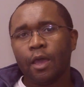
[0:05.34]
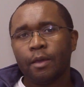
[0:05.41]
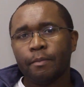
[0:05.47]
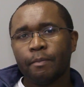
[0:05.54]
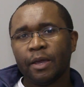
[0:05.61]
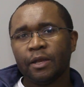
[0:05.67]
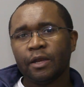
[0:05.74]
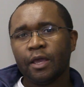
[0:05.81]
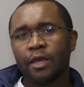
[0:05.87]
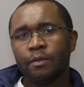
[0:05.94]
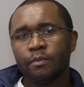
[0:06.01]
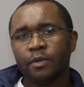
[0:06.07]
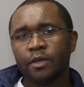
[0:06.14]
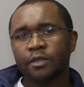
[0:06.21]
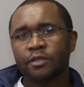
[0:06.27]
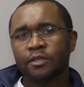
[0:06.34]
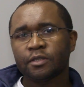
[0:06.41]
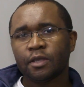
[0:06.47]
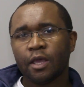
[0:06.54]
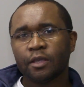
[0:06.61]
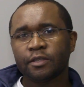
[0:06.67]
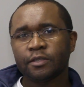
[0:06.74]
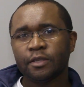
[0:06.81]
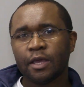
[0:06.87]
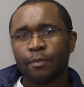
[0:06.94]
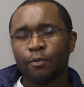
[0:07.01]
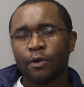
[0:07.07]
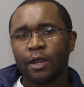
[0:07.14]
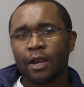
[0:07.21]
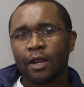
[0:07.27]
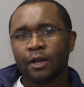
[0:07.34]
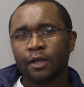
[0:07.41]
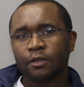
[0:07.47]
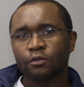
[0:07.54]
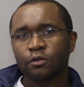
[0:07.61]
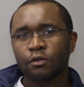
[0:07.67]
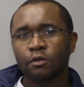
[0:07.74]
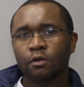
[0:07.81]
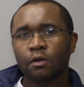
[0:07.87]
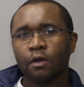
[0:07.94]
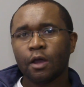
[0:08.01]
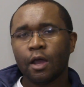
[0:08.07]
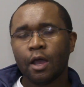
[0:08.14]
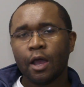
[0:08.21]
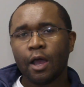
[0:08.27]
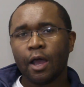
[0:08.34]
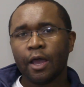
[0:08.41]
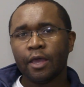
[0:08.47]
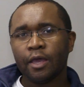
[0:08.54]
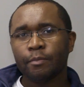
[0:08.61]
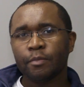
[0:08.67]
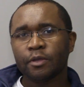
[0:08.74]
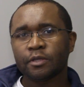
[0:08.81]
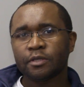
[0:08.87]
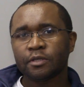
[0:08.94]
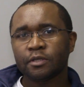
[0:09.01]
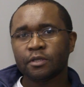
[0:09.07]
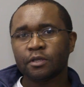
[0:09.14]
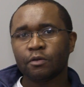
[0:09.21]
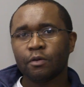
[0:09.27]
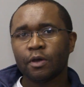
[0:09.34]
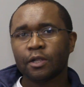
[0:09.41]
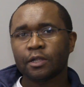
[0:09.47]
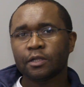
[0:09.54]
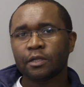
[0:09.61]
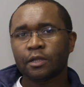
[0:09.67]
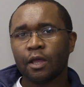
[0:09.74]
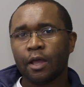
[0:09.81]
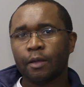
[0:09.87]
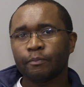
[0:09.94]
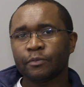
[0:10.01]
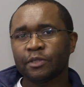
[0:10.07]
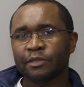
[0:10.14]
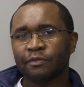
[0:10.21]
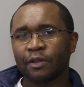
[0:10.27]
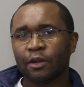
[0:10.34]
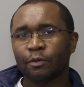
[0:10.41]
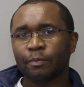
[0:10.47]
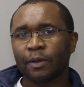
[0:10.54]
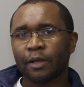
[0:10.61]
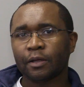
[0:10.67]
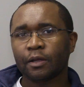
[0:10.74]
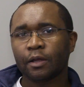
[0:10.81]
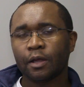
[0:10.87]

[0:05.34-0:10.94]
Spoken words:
My name is Siabulela Nato. I am a SQL developer.